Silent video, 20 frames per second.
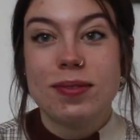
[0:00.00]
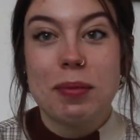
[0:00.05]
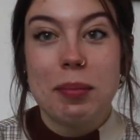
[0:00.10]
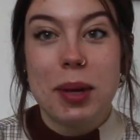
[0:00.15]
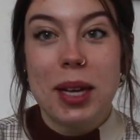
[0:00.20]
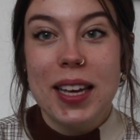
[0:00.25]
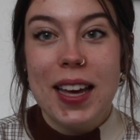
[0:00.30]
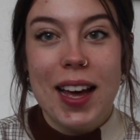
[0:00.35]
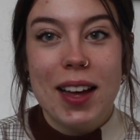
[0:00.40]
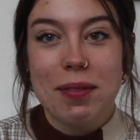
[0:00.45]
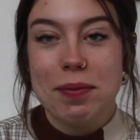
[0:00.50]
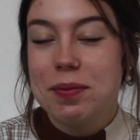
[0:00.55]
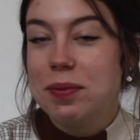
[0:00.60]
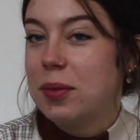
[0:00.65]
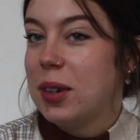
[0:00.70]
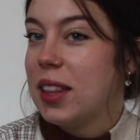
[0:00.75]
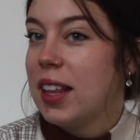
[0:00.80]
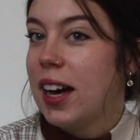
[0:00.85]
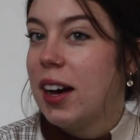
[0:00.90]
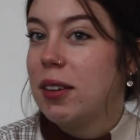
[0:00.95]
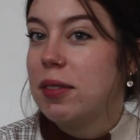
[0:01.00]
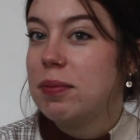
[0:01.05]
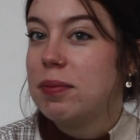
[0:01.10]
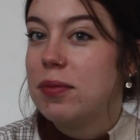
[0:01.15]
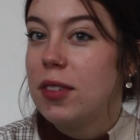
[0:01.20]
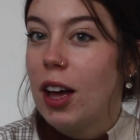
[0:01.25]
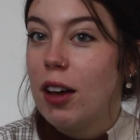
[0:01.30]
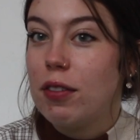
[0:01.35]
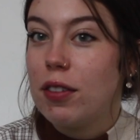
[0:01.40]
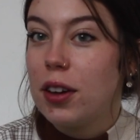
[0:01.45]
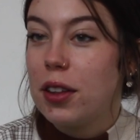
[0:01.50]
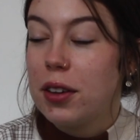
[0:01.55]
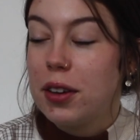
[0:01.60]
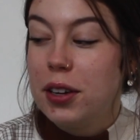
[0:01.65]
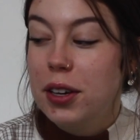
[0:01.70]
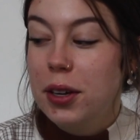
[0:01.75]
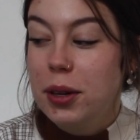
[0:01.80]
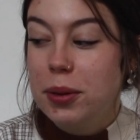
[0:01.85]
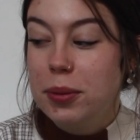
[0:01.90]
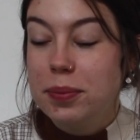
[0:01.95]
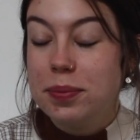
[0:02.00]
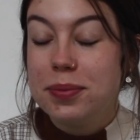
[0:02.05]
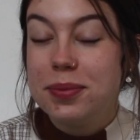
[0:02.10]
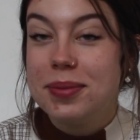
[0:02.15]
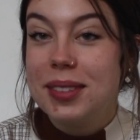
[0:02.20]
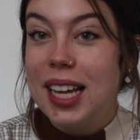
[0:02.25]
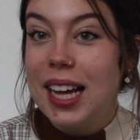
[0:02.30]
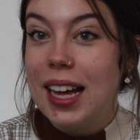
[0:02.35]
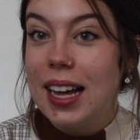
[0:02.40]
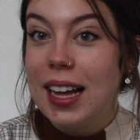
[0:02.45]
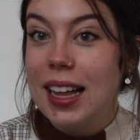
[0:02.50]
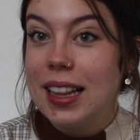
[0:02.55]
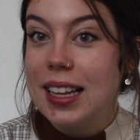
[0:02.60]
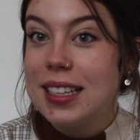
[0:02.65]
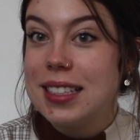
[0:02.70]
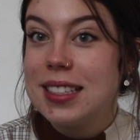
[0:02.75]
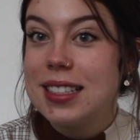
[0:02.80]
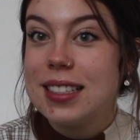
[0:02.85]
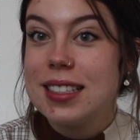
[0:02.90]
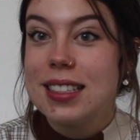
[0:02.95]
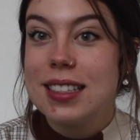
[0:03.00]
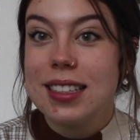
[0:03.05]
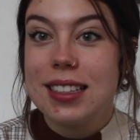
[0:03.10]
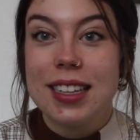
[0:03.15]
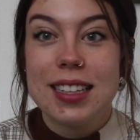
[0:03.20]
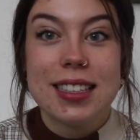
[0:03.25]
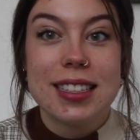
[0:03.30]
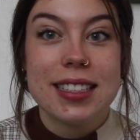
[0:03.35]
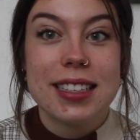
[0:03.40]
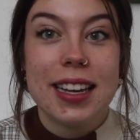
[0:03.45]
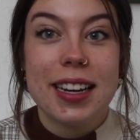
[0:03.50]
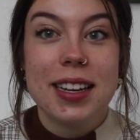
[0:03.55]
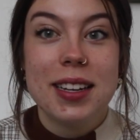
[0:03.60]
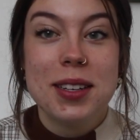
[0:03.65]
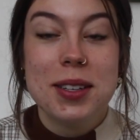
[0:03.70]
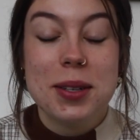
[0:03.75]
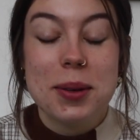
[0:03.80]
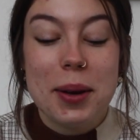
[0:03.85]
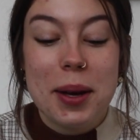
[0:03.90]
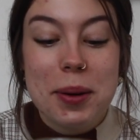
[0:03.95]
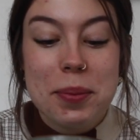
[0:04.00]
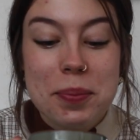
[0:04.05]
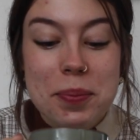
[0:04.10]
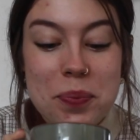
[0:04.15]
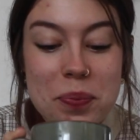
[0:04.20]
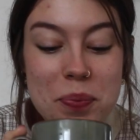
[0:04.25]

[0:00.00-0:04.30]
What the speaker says: But yeah, without further ado, let's get into it.